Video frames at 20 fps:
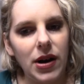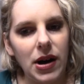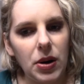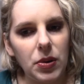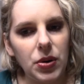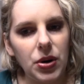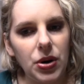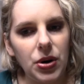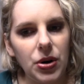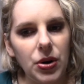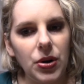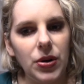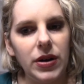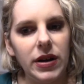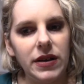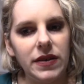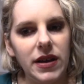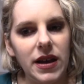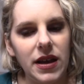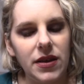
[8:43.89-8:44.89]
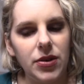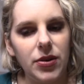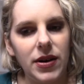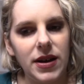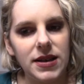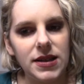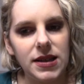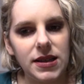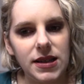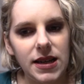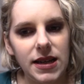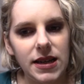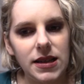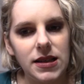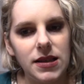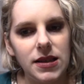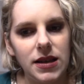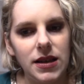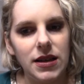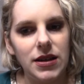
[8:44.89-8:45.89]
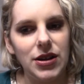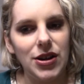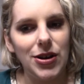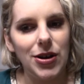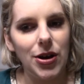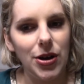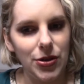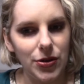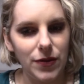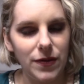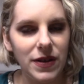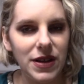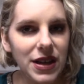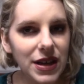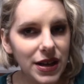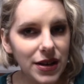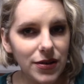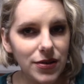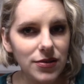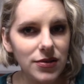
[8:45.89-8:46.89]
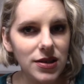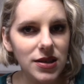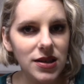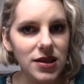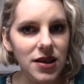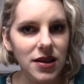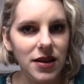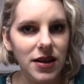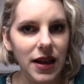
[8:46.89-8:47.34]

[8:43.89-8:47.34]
alcohol and the ethyl acetates in other videos.